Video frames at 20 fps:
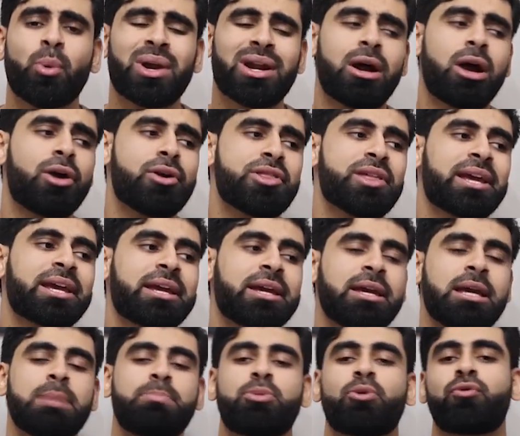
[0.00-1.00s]
what are the
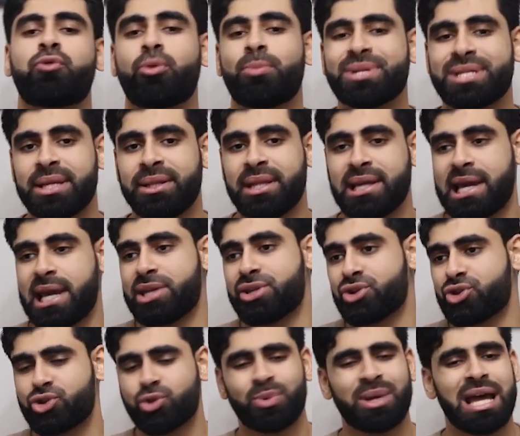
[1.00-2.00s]
key performance
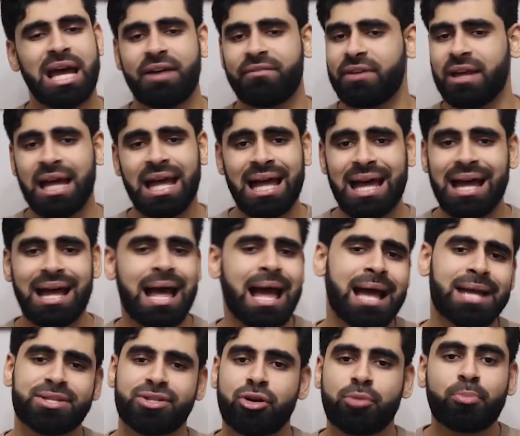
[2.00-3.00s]
indicators? So we have
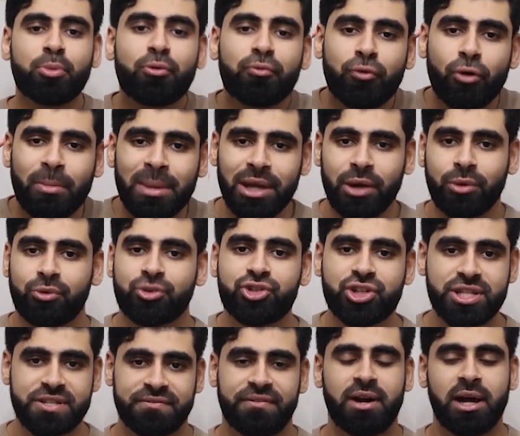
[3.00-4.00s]
ads that are performing
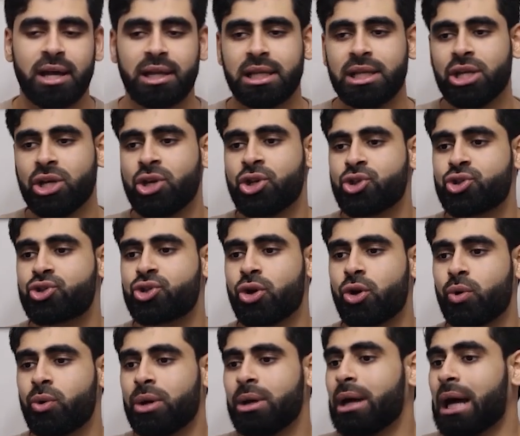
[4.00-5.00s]
just fine.
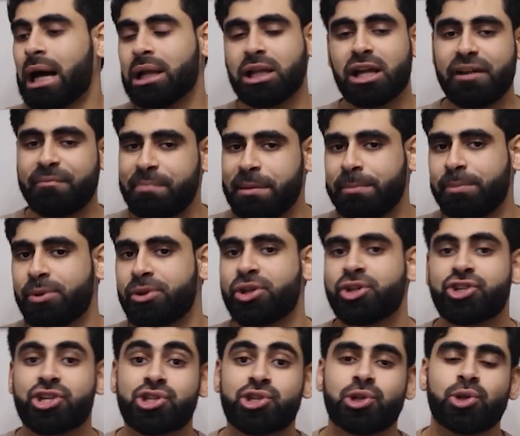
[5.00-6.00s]
So a lot of people, they'll
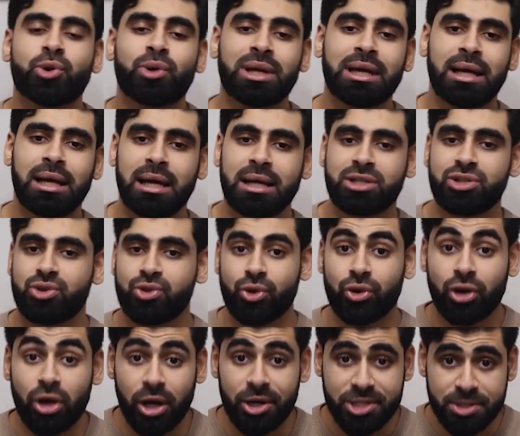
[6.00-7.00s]
just look at their
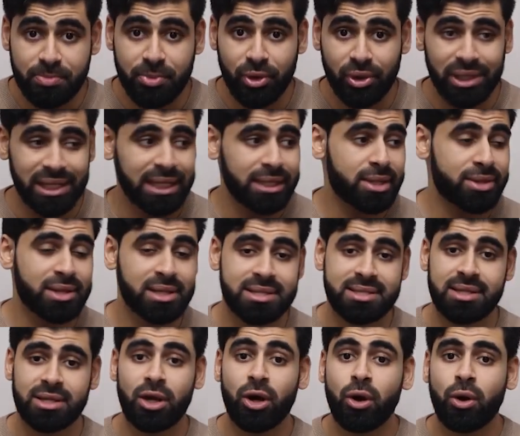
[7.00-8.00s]
cost per lead and they'll
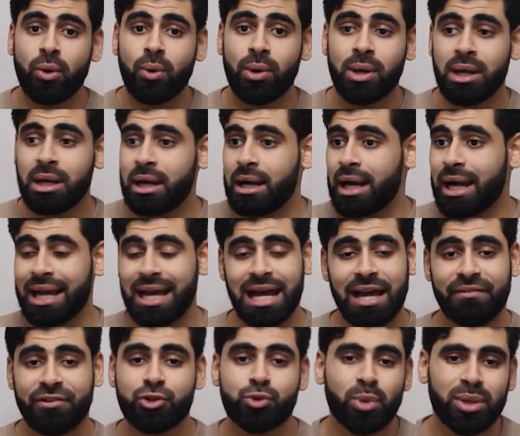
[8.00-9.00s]
say, oh, I
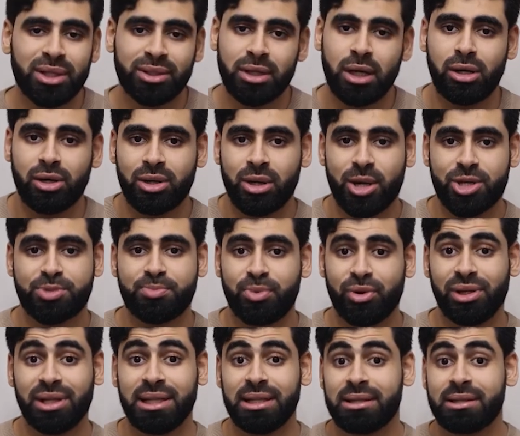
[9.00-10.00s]
have a $20 cost per
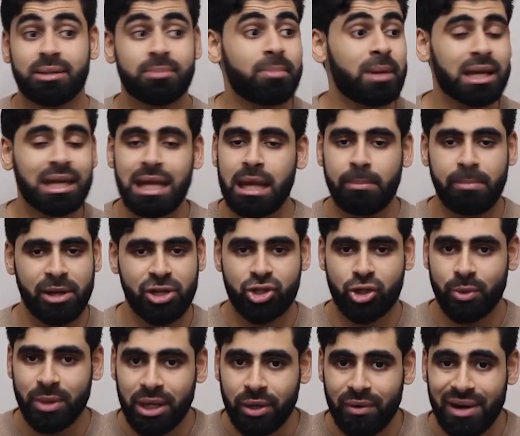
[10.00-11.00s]
lead. My campaign is
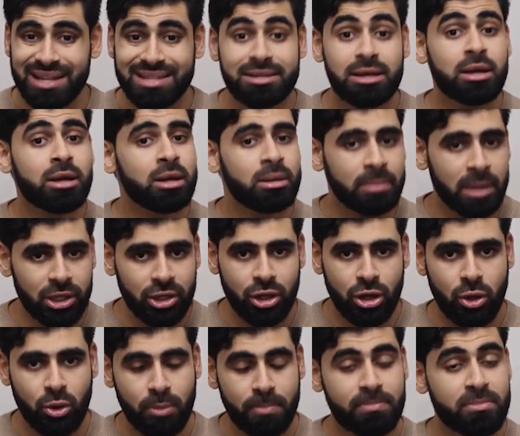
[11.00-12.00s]
going great. But
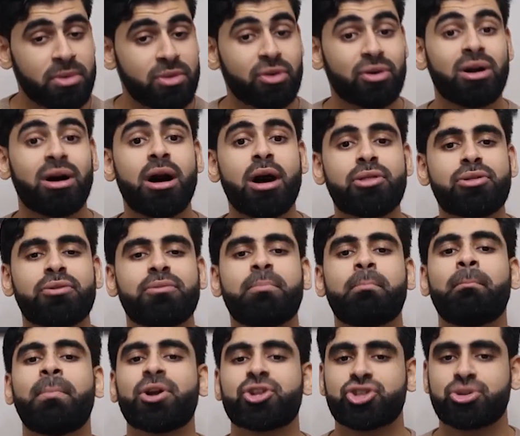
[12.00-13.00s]
no, there are other
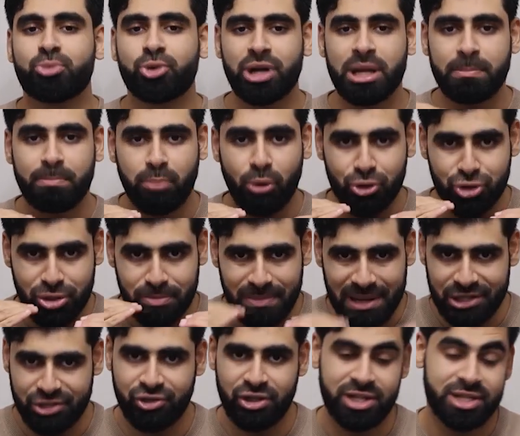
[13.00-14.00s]
much more important
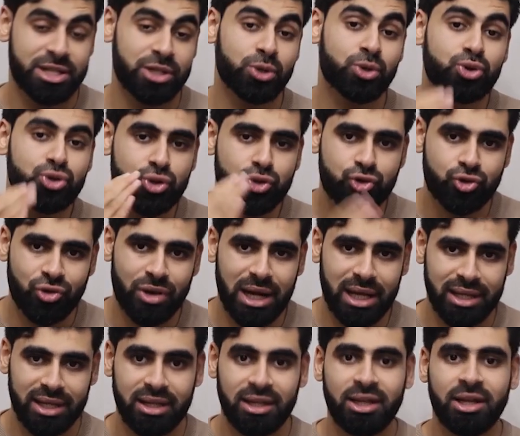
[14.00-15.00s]
metrics that you should
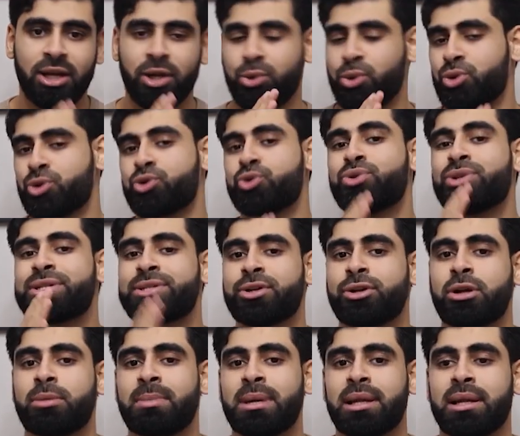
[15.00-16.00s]
track in order to
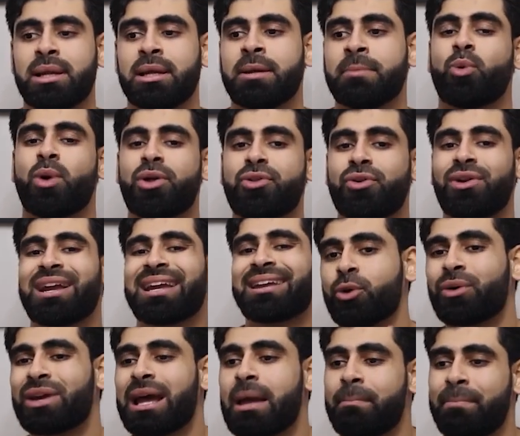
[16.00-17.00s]
determine whether
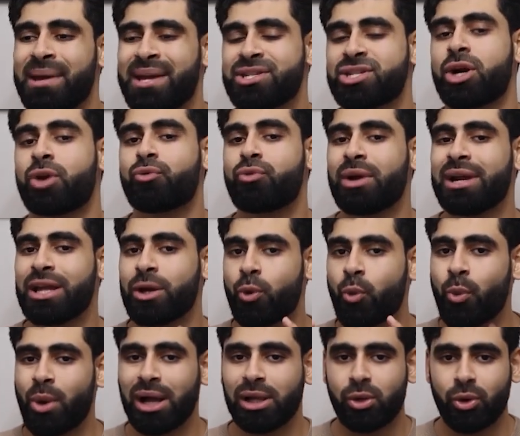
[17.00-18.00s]
your campaigns are
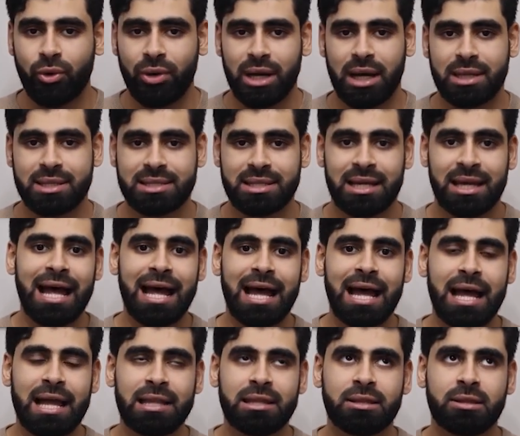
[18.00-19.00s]
running well or not.
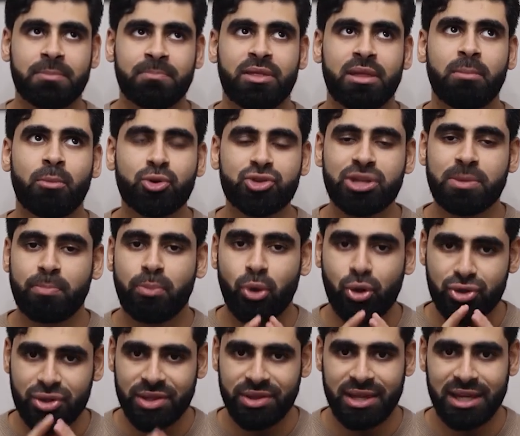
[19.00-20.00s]
And the most
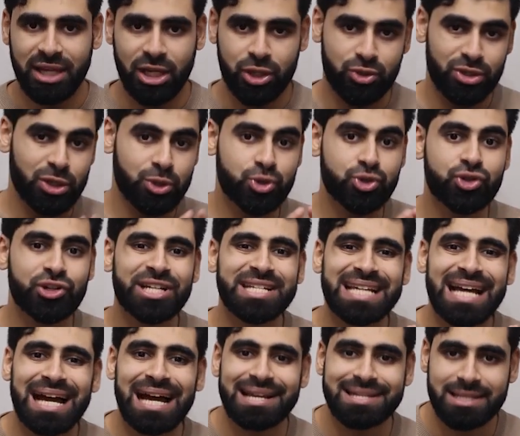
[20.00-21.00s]
important thing is you need to treat
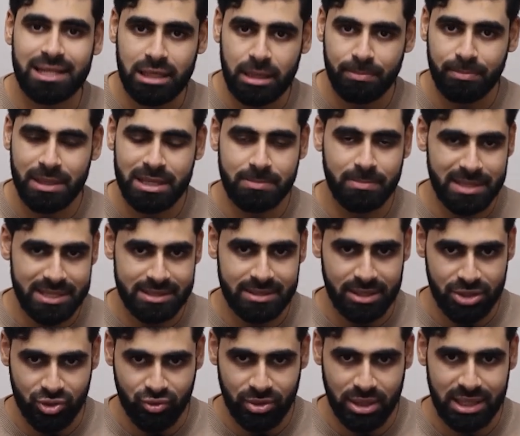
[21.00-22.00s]
ads like a
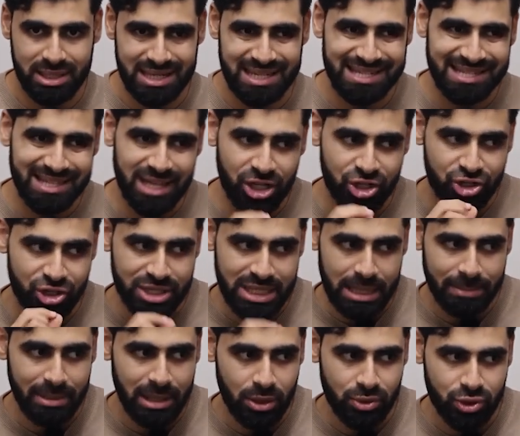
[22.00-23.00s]
business, right? It's not just
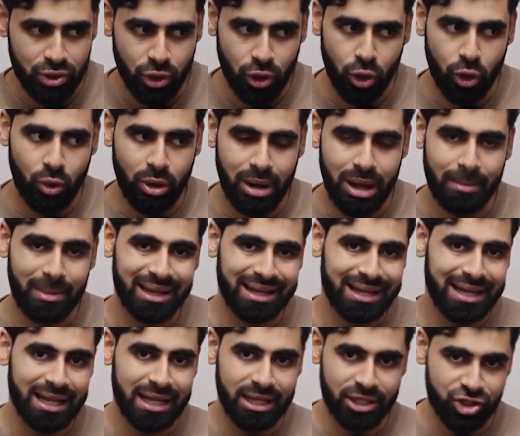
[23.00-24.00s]
about, oh, am I
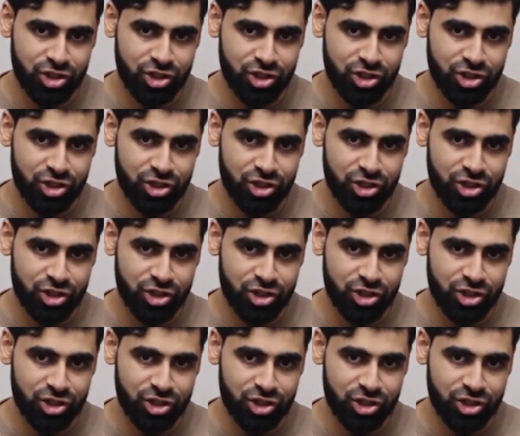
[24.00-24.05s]
getting